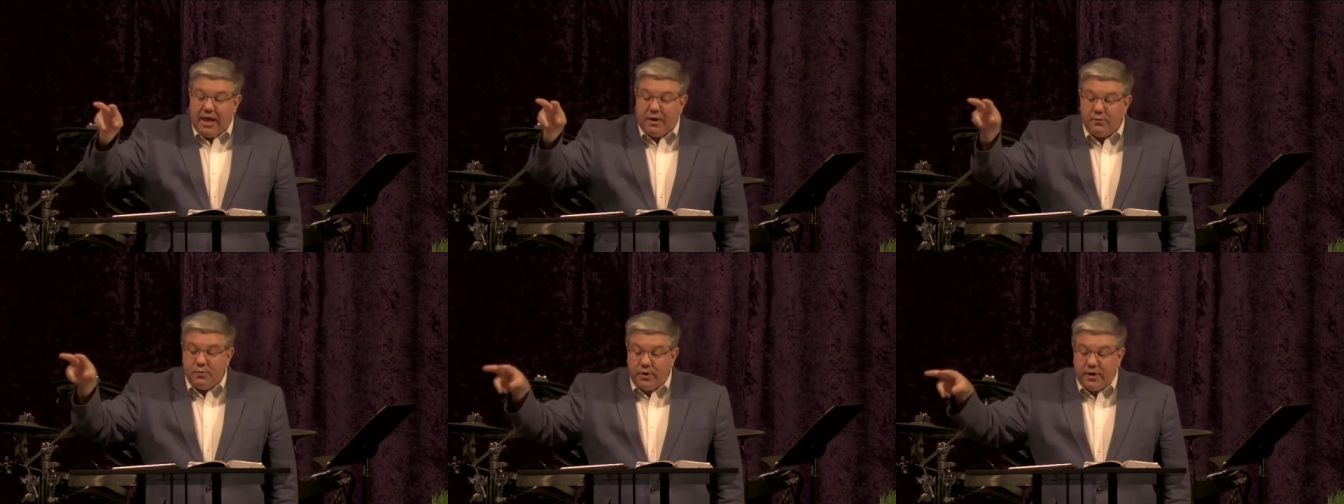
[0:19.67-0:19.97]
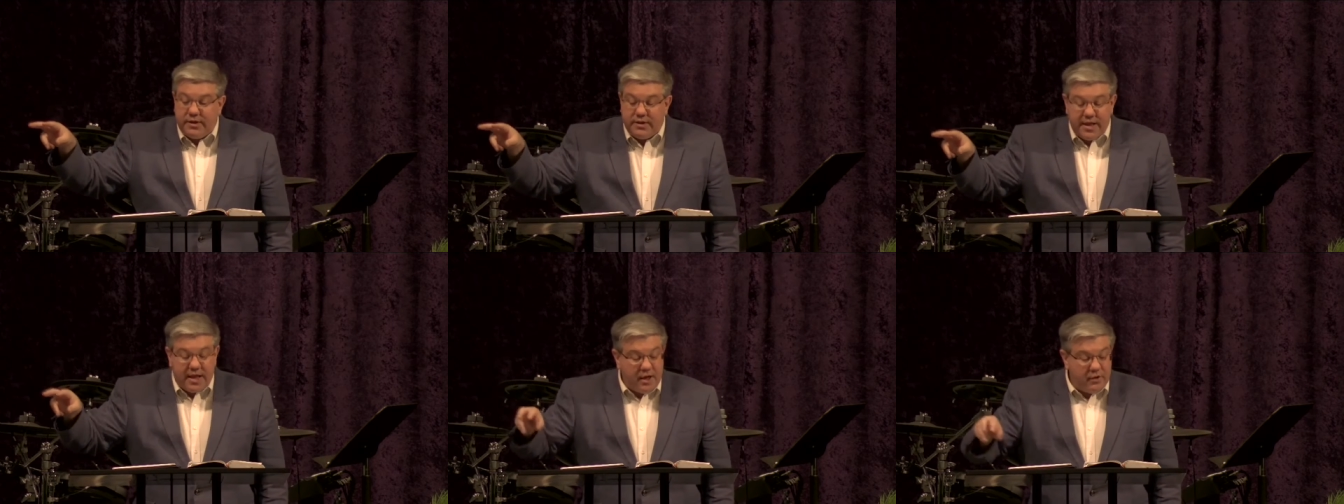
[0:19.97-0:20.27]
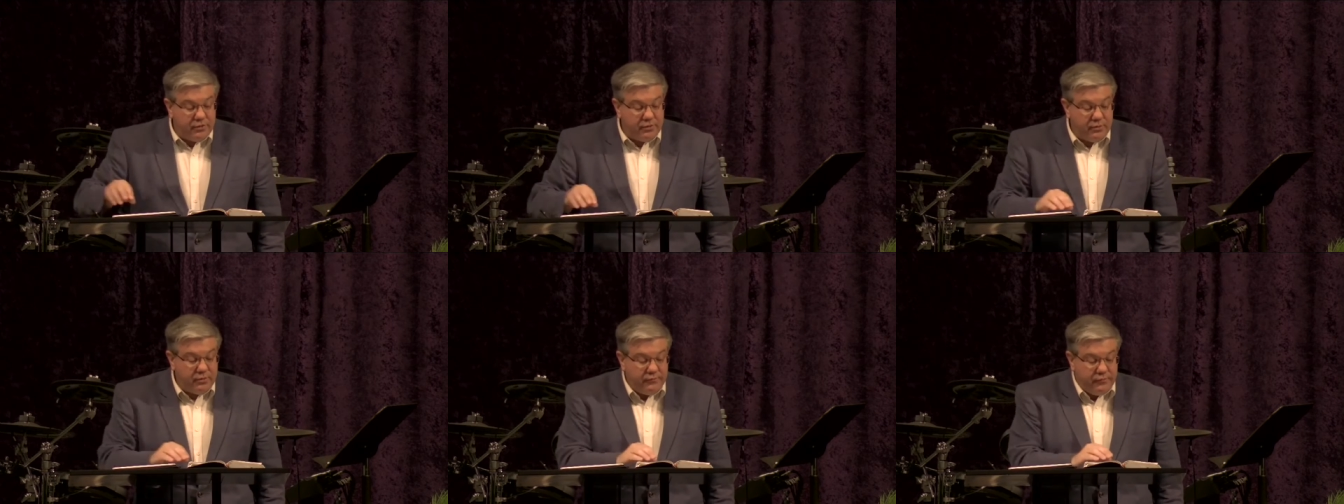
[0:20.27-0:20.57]
and read
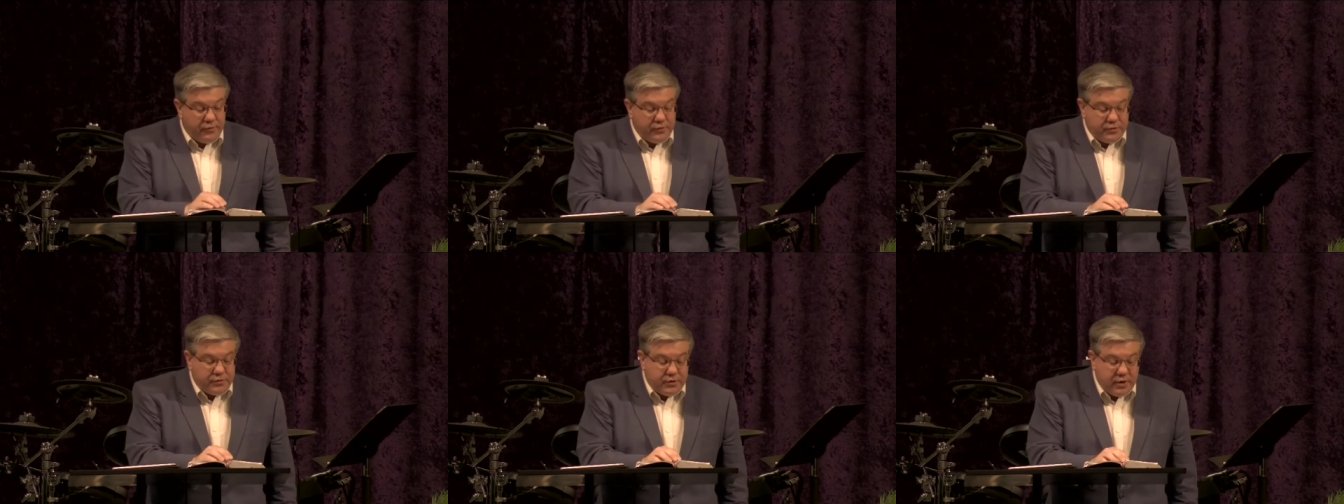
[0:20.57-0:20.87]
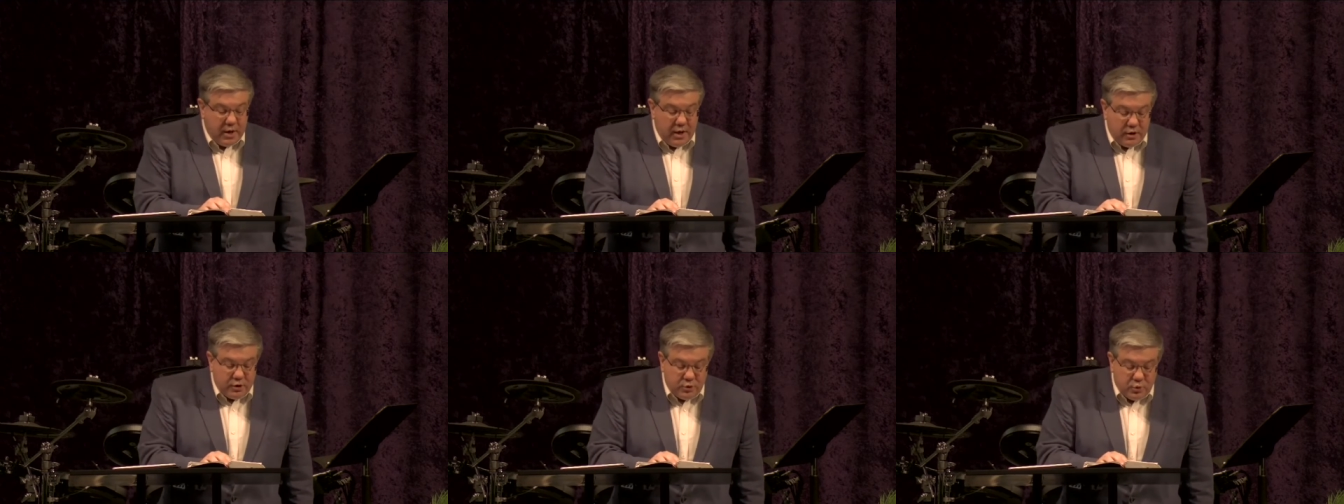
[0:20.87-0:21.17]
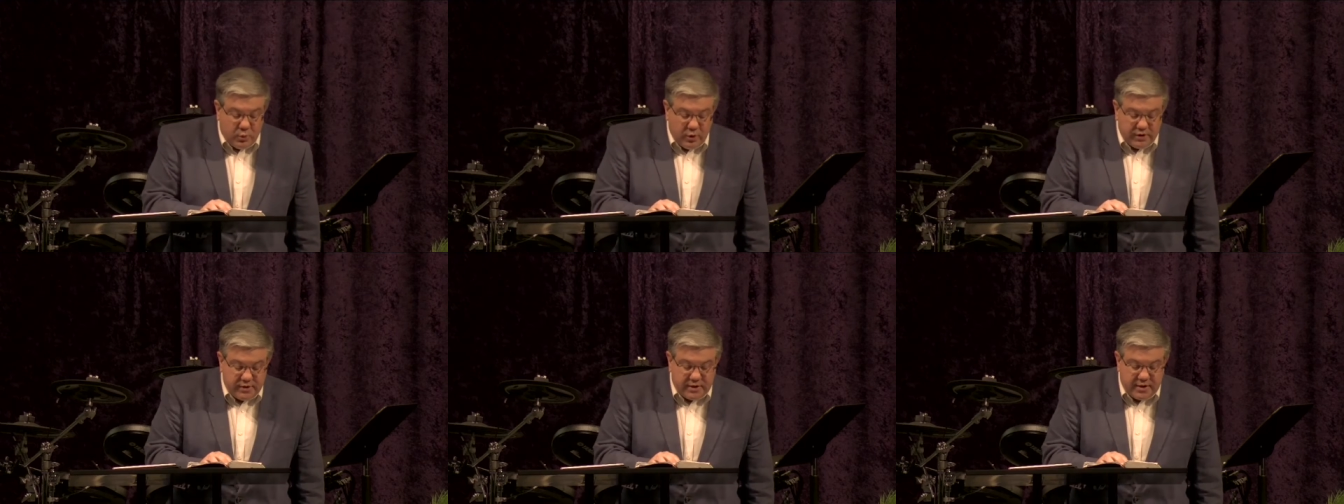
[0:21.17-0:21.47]
down through verse
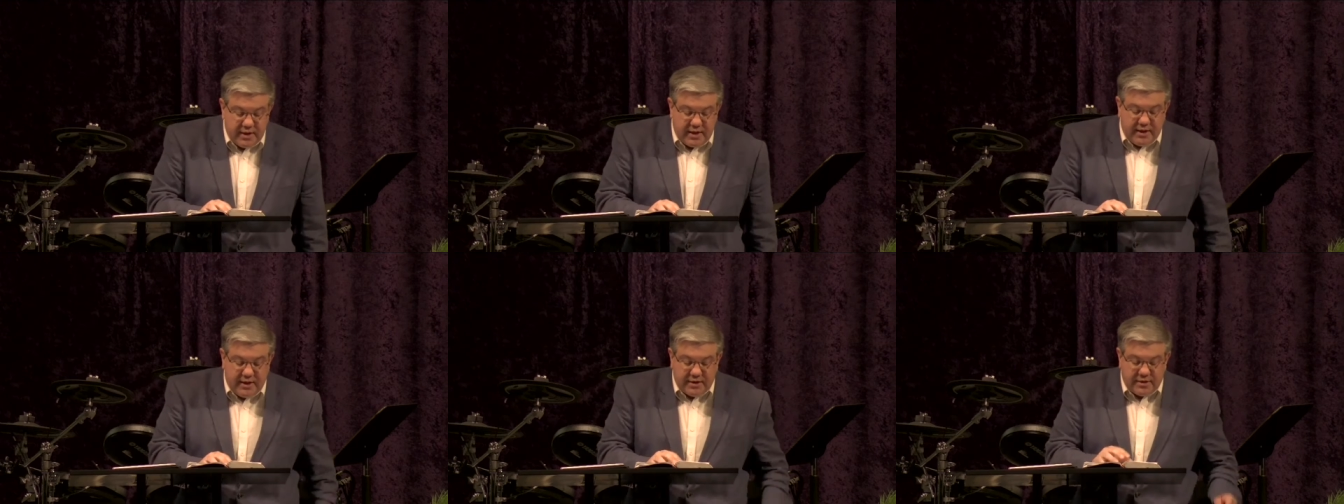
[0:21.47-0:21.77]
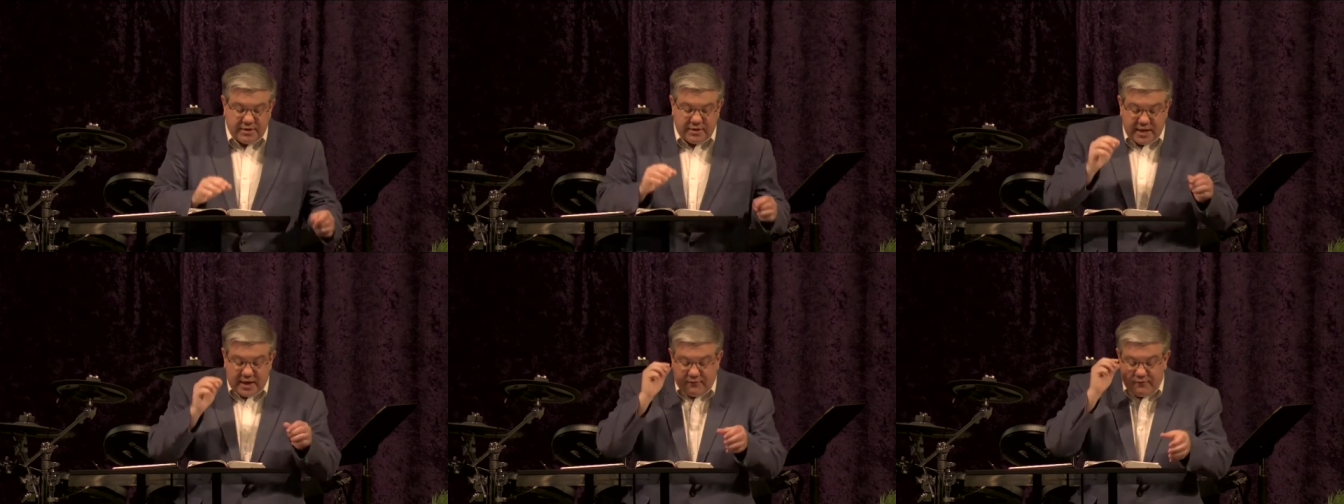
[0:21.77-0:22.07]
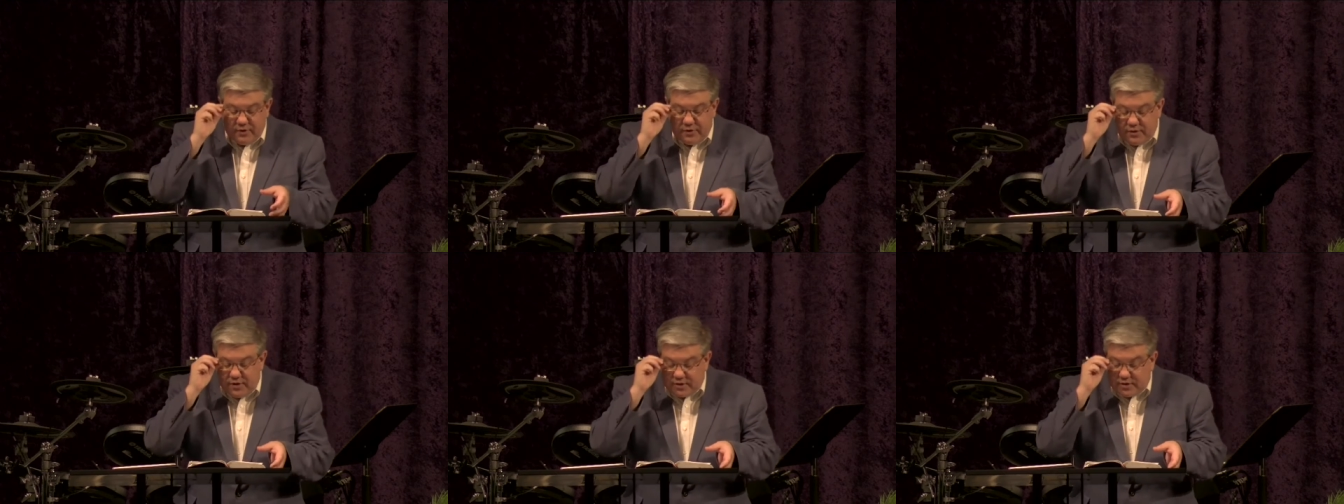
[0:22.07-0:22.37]

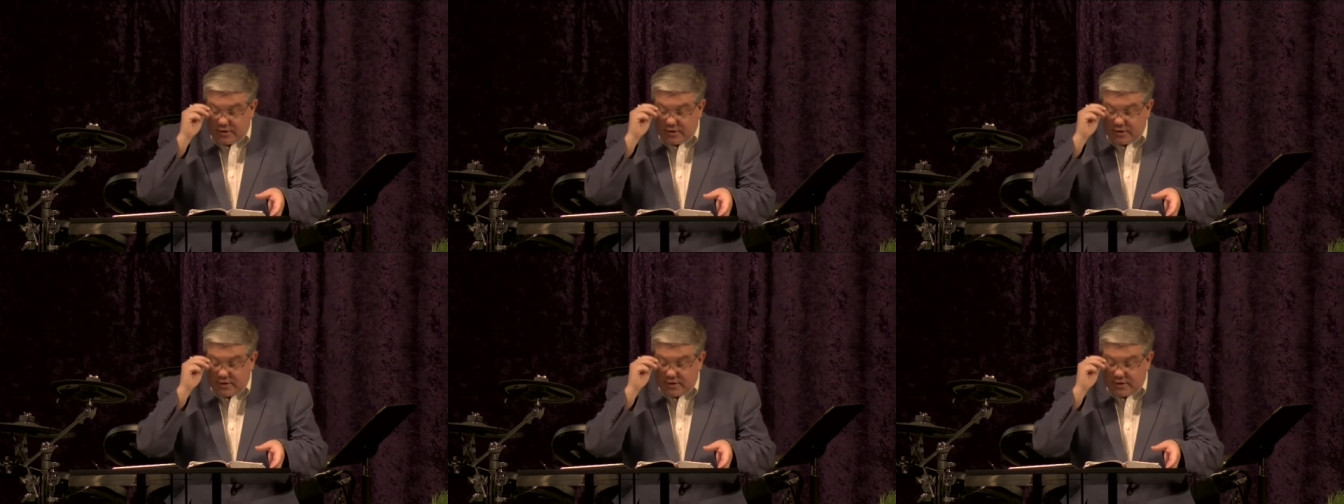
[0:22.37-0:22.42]
27.